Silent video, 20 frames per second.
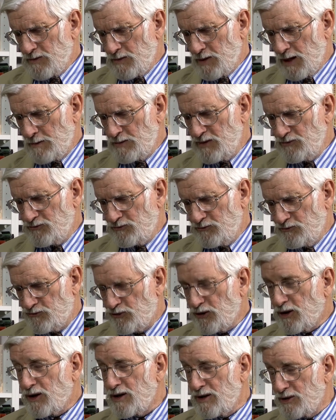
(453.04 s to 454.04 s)
I've been
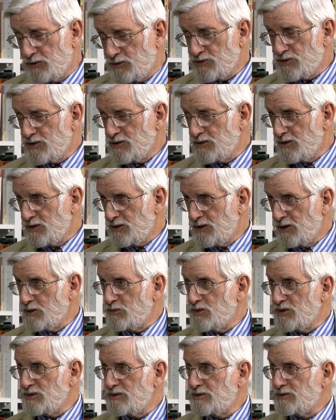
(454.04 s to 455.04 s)
very interested in the dairy
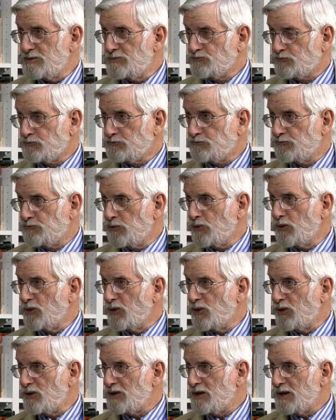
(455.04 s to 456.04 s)
business for a
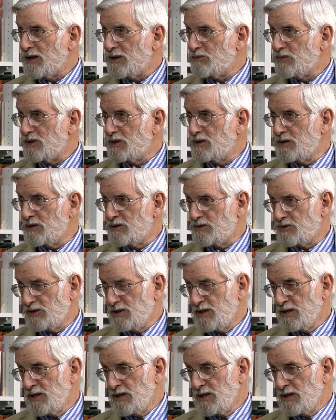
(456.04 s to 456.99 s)
long time, because